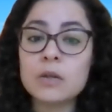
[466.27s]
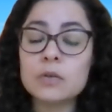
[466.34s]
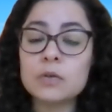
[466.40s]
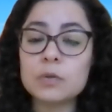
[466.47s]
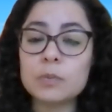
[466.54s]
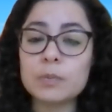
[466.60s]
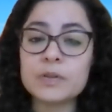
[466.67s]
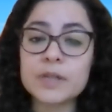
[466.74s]
to
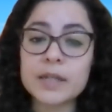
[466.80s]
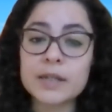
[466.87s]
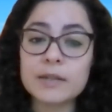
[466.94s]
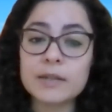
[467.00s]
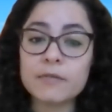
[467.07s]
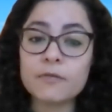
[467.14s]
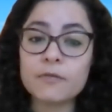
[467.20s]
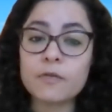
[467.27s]

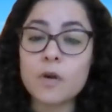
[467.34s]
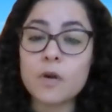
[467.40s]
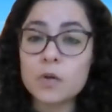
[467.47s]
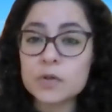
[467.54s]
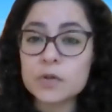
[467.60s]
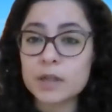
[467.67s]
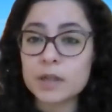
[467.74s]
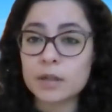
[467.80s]
precisely
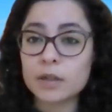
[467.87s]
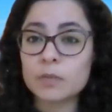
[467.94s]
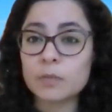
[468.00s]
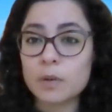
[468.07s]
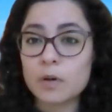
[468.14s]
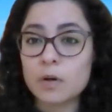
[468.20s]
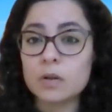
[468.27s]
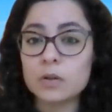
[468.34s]
focus and
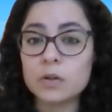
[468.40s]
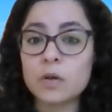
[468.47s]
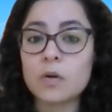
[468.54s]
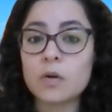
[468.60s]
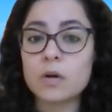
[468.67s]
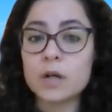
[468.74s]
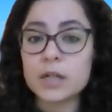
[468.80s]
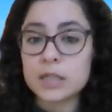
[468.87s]
explore on core